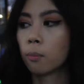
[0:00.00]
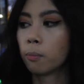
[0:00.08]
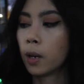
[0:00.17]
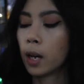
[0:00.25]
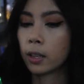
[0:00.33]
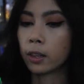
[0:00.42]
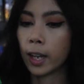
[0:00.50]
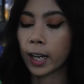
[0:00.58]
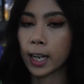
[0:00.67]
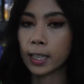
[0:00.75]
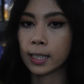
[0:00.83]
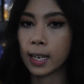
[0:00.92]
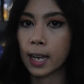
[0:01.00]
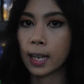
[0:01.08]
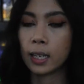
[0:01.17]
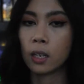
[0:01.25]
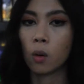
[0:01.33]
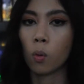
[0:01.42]
But like I
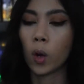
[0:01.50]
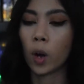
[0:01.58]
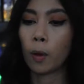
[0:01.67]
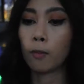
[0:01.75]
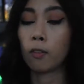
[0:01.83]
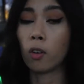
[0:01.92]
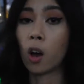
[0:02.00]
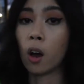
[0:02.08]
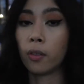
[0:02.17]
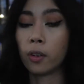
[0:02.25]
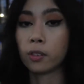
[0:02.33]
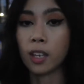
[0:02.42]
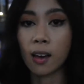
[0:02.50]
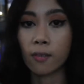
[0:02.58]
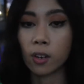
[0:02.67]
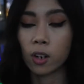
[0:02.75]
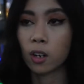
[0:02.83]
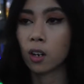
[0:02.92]
said, one of my favorite authors
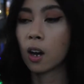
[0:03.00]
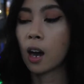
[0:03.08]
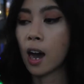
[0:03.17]
ever.